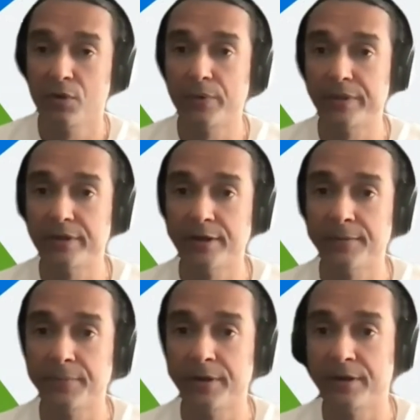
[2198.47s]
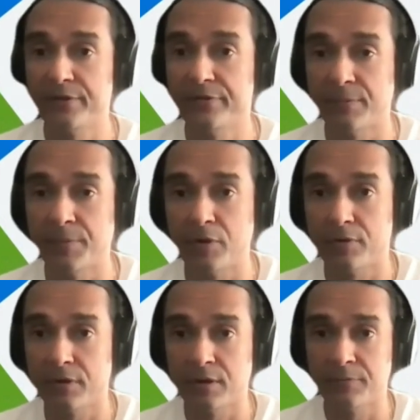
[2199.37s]
whether it is
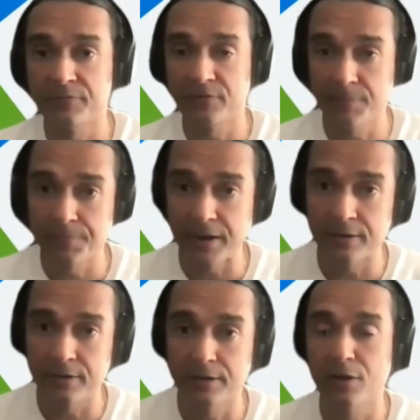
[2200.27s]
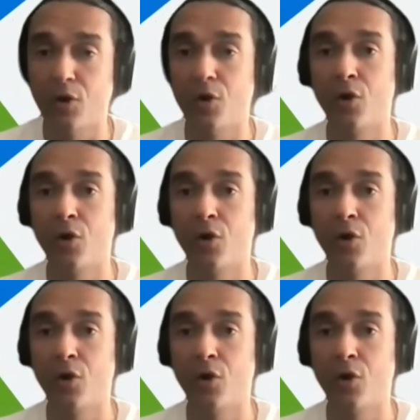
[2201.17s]
about a sleep pattern